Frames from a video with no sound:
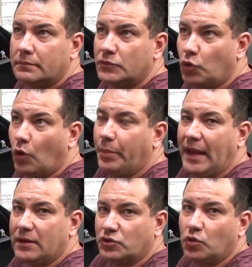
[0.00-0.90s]
door
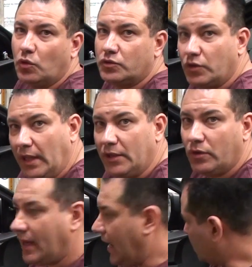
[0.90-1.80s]
panel tool so that you
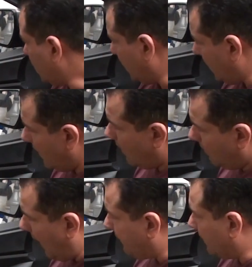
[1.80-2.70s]
can actually
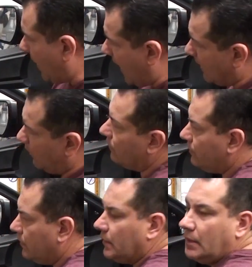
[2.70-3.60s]
pop the panel,
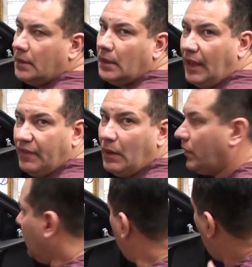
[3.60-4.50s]
and then we're
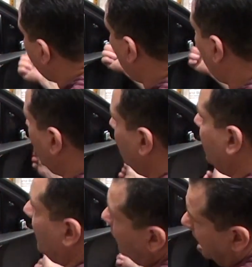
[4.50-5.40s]
going to pop it all the way up and
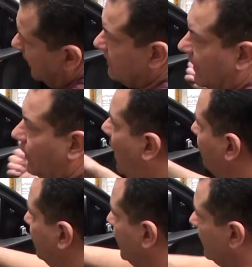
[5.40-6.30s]
then we're going to take it
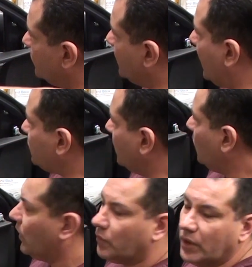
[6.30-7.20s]
off. And then there's actually
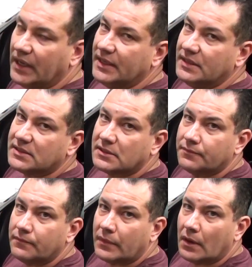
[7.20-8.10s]
one release
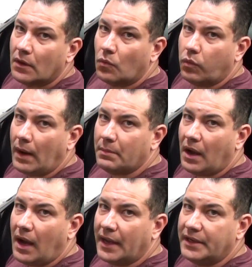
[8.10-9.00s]
right
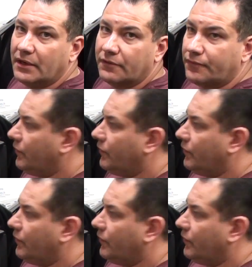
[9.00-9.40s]
behind here for